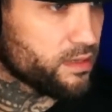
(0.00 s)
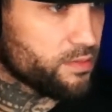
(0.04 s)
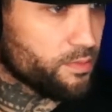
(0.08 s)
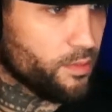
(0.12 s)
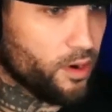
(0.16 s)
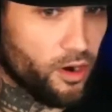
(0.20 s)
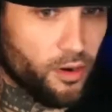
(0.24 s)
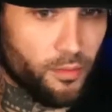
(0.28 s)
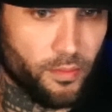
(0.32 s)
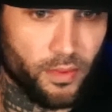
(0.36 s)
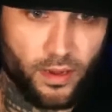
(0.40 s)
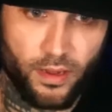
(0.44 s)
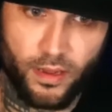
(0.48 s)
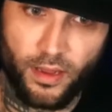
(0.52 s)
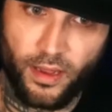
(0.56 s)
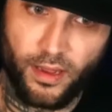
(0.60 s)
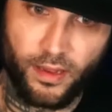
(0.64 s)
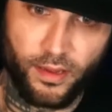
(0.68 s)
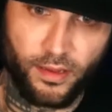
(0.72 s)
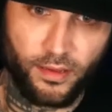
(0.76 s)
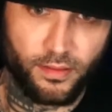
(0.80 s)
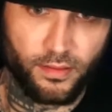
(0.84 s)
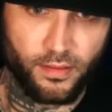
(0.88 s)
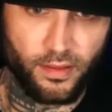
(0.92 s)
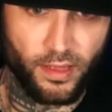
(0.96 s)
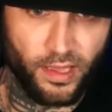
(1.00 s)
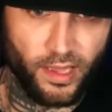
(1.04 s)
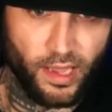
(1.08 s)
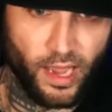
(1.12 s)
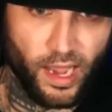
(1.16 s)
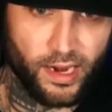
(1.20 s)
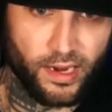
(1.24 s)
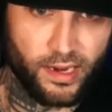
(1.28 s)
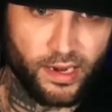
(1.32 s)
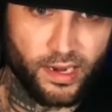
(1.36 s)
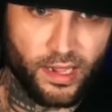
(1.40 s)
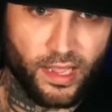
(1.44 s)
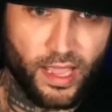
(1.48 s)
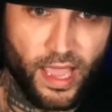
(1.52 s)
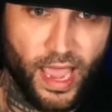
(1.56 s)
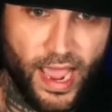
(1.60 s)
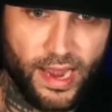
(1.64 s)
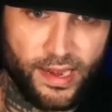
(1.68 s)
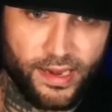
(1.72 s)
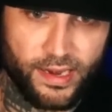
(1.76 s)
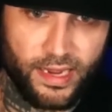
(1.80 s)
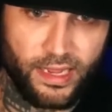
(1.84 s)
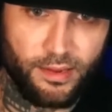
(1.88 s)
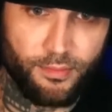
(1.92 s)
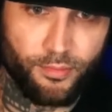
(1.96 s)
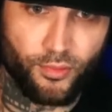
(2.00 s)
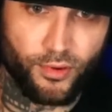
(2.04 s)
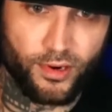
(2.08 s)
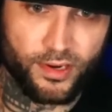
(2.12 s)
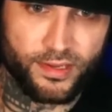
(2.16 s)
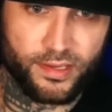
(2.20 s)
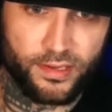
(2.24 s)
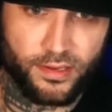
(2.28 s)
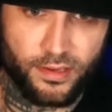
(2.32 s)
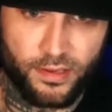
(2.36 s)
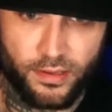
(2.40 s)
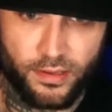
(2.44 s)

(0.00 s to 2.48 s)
small, but hey, they got it in Cat D prison.